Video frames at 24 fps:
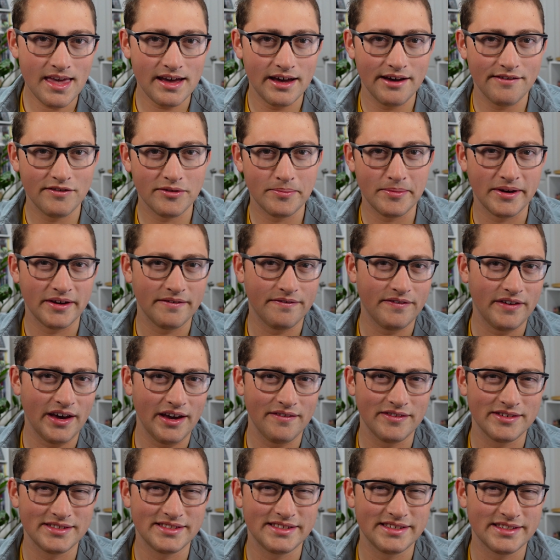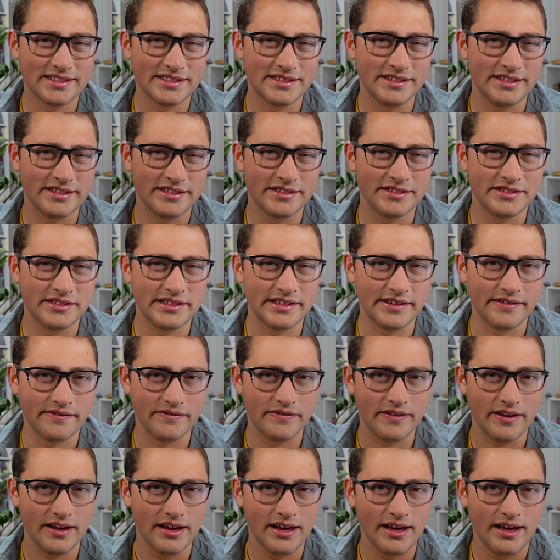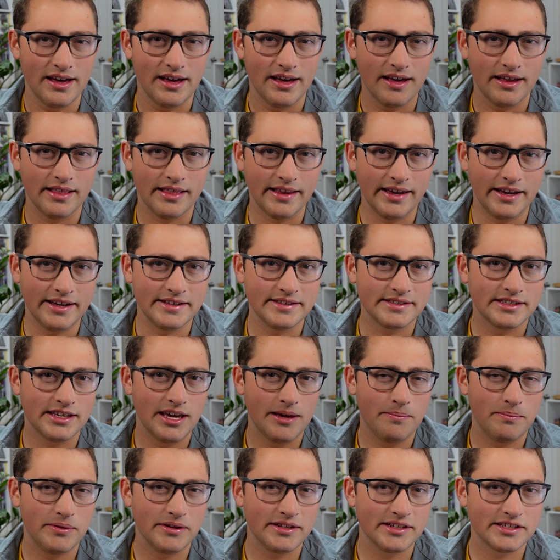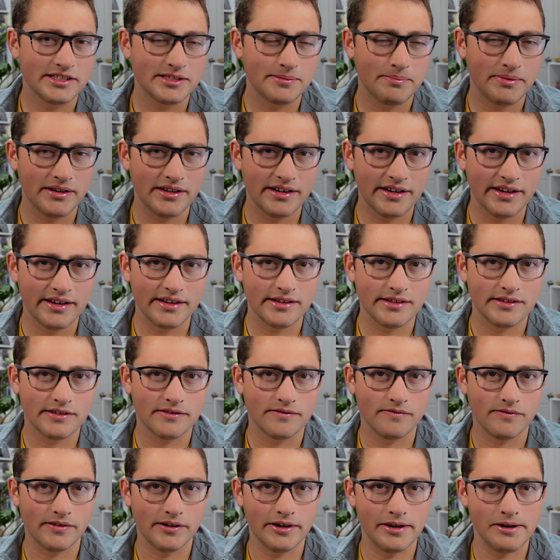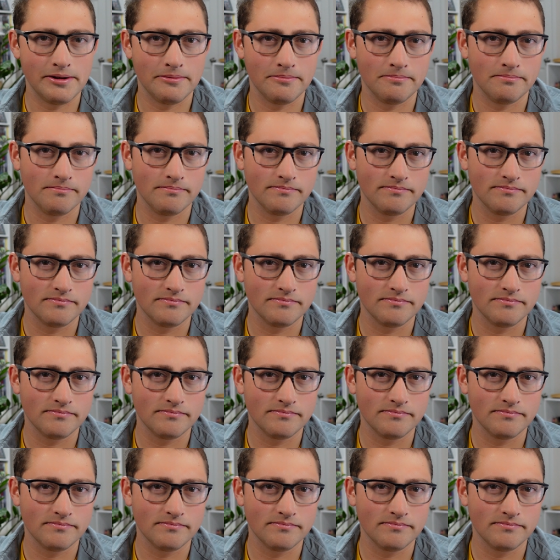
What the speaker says: I have about 5 or 6 years of landscaping experience from